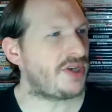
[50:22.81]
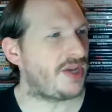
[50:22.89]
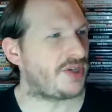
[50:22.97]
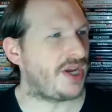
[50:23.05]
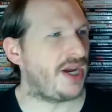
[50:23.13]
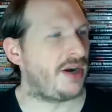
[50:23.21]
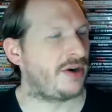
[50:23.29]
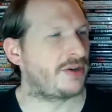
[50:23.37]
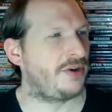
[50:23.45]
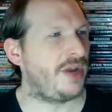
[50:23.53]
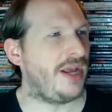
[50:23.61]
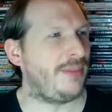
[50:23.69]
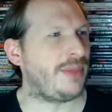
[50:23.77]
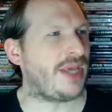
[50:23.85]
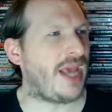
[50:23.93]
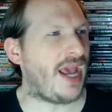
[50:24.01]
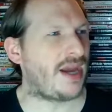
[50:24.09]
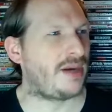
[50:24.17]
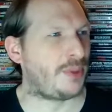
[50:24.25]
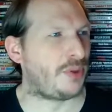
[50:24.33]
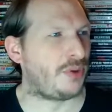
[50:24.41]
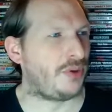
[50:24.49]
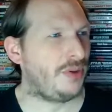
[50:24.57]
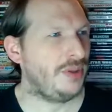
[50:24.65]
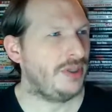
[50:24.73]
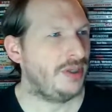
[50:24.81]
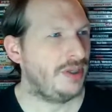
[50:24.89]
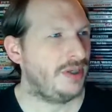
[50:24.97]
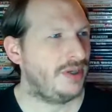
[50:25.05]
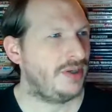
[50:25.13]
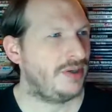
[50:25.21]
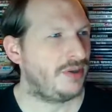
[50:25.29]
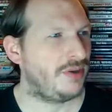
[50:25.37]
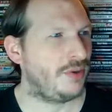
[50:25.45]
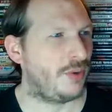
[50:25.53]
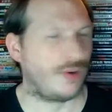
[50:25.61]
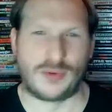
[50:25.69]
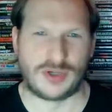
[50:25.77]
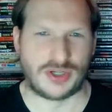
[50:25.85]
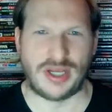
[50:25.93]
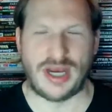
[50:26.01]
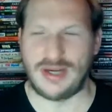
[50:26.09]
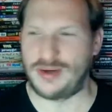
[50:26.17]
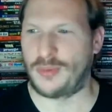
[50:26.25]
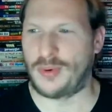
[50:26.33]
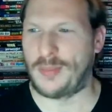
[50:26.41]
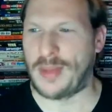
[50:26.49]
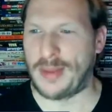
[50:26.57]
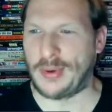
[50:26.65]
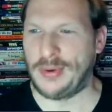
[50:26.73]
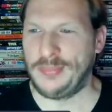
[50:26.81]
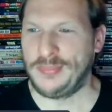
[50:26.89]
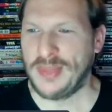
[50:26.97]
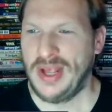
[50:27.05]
as a character named Cannibal, who unfortunately I don't remember.